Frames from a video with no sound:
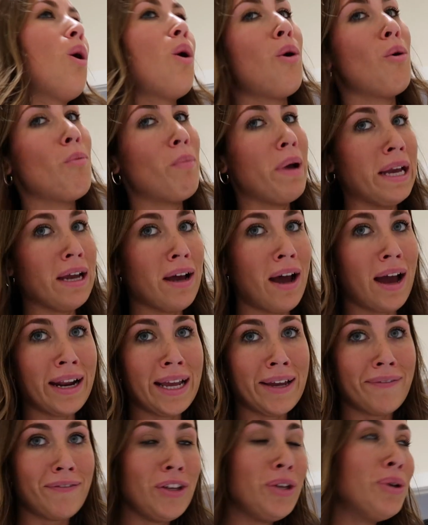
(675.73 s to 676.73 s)
oh my
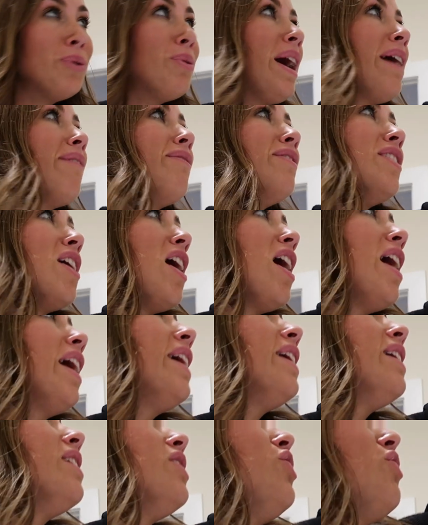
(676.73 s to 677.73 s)
god if you have
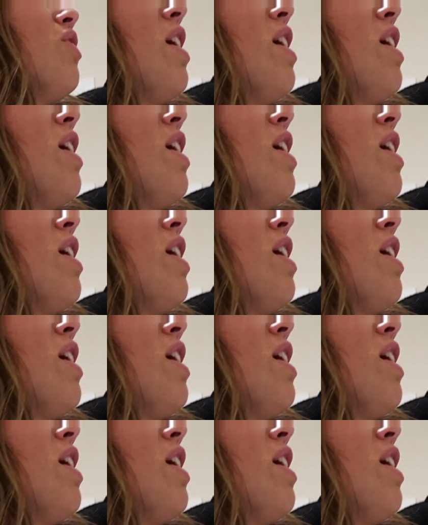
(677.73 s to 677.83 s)
not